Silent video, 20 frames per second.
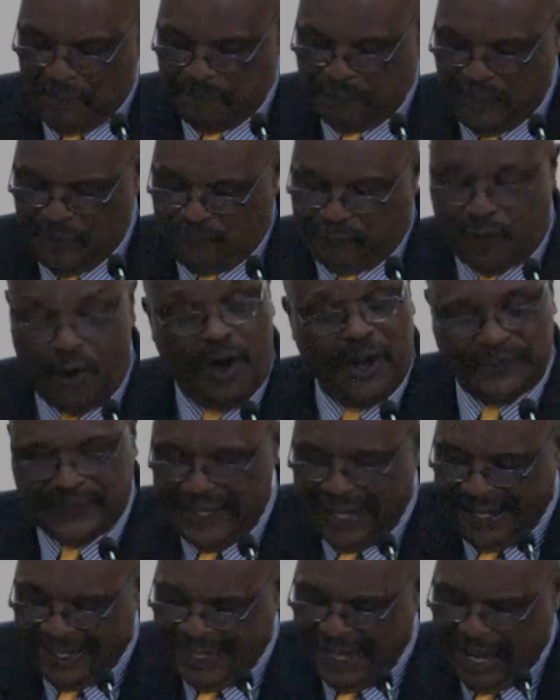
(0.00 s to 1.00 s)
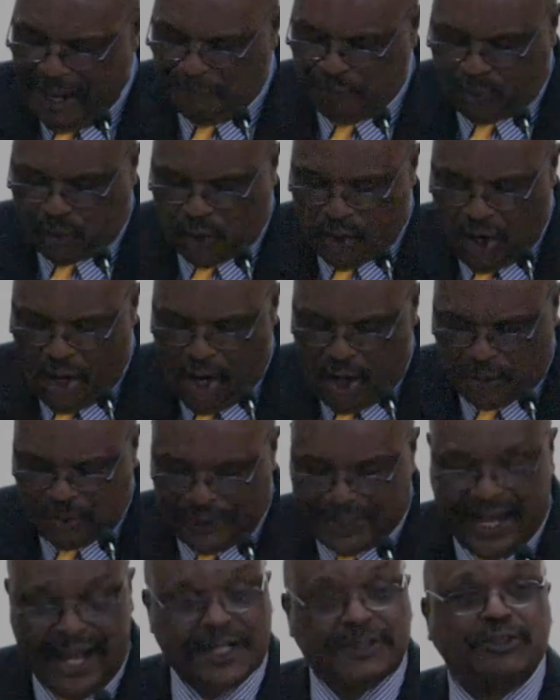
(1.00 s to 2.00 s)
Before the alarm
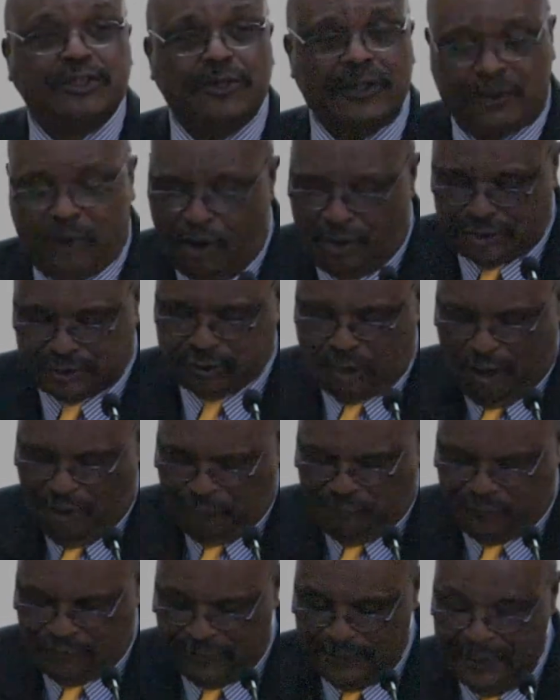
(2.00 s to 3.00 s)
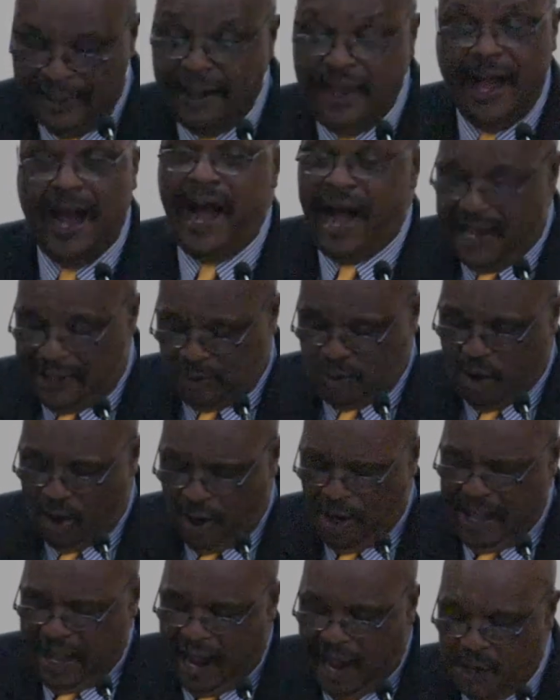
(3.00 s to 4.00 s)
clock goes off,
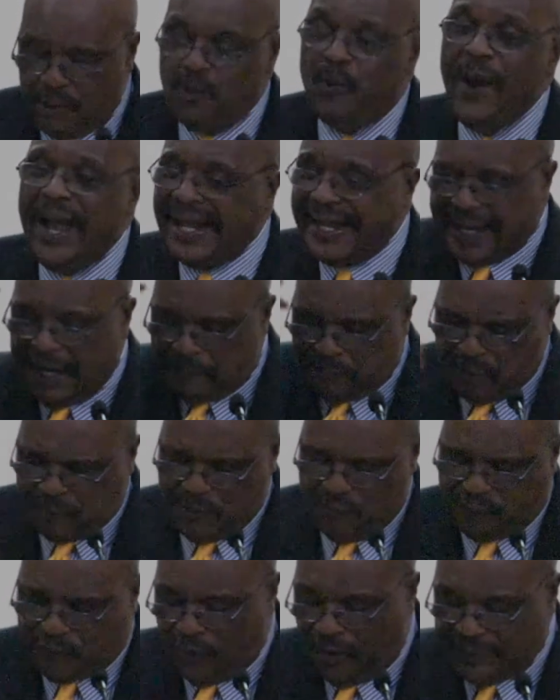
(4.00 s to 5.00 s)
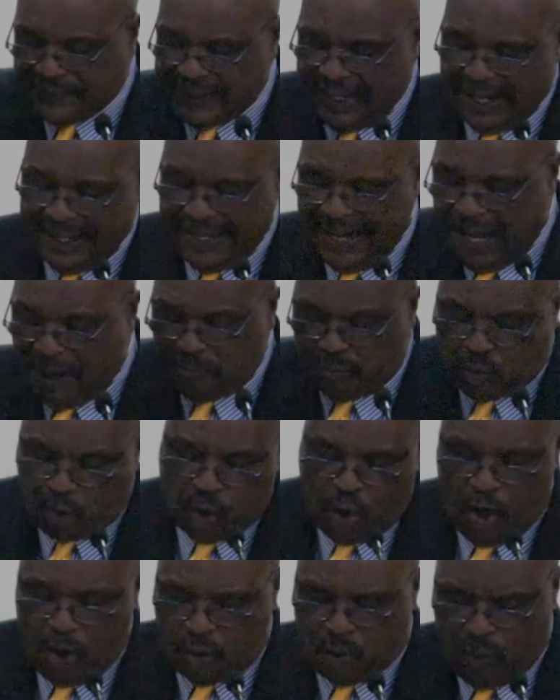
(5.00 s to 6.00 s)
I wake up before the alarm
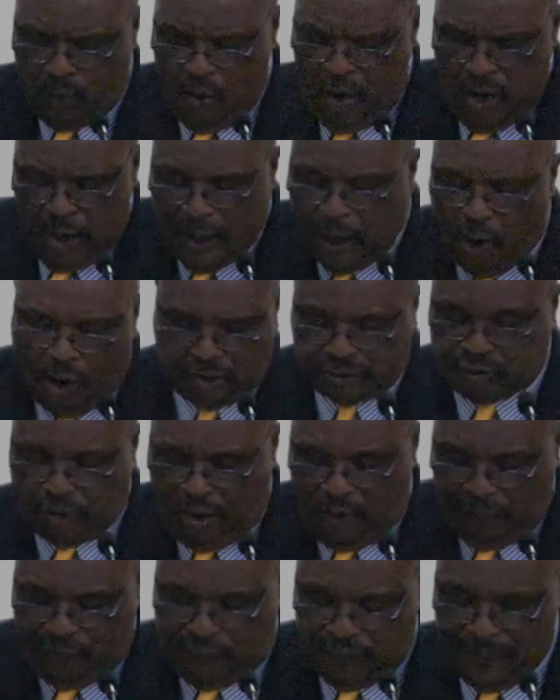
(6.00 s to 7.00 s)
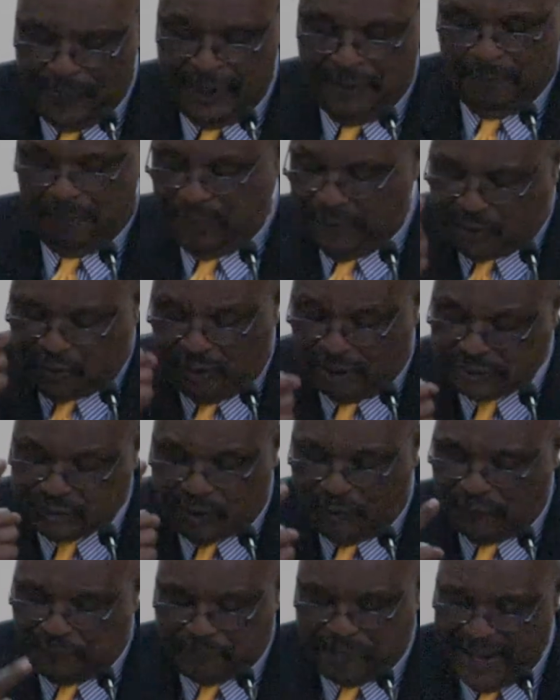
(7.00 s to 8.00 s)
clock goes off because
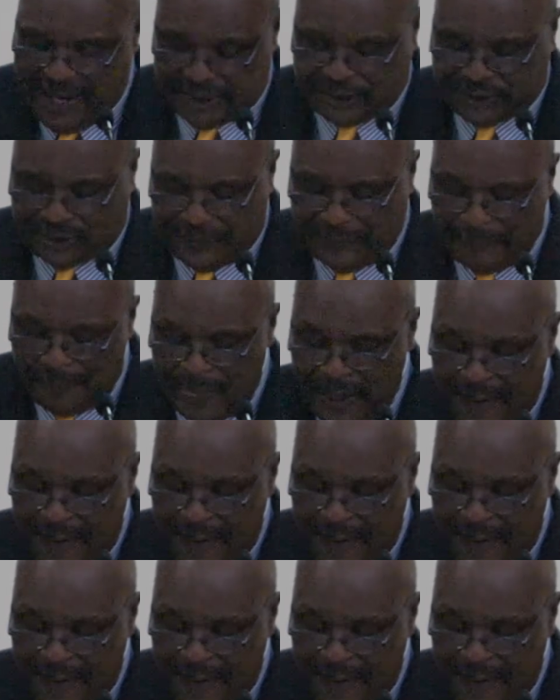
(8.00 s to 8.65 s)
of passion.